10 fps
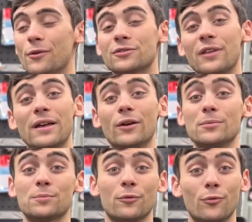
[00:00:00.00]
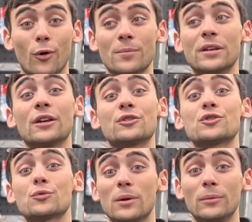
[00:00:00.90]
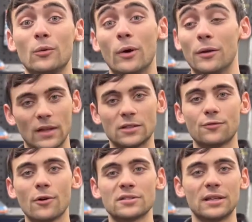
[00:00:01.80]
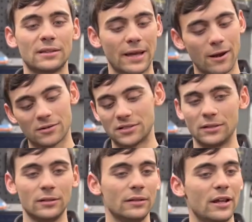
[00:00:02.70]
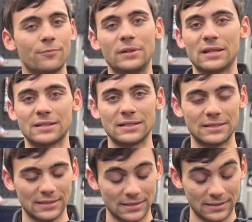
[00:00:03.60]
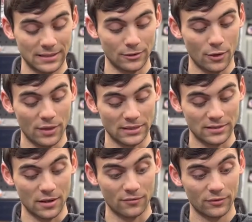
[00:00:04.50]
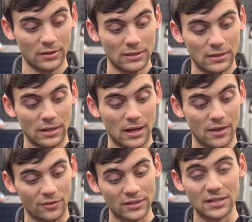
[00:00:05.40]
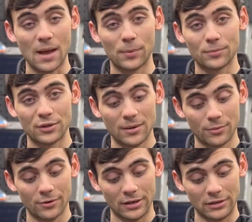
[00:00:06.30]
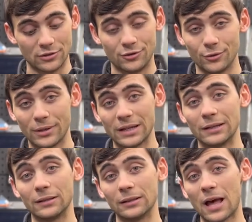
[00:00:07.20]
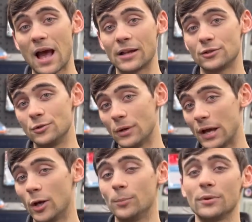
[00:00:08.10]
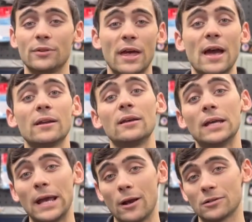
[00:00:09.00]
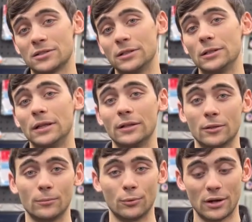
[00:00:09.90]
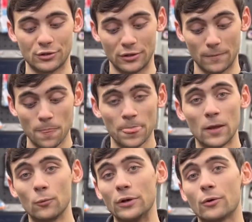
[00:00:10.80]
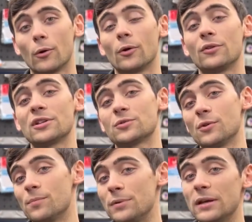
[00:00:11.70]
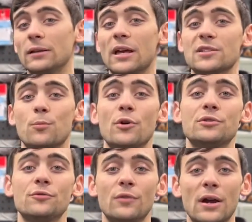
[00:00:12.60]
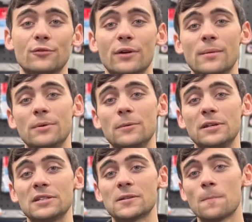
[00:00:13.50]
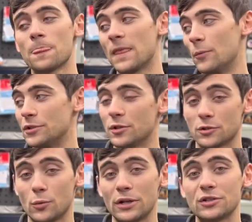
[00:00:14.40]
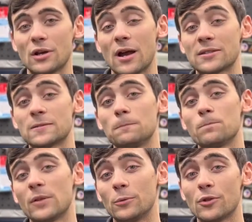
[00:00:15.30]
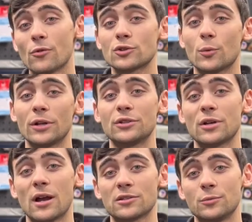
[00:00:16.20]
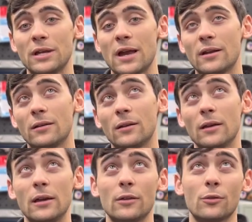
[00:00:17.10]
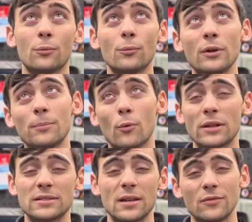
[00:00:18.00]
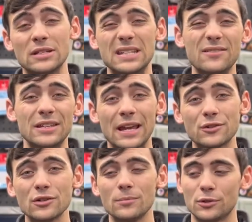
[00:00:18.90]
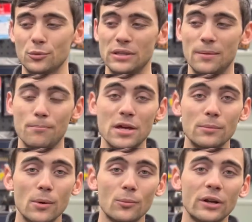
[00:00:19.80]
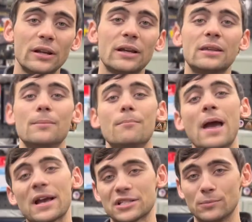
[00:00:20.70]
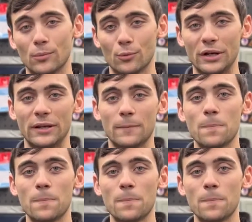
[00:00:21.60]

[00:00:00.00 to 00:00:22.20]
flat nubs performed extremely well. As far as like the air seal and FPS consistency and all that stuff, this hop-up chamber is doing a lot to help that air seal and compression. We chronoed this with BLS 0.25 gram BBs, and we took 20 shots. And within those 20 shots, we had a 3.7 deviation between the minimum reading and the maximum reading.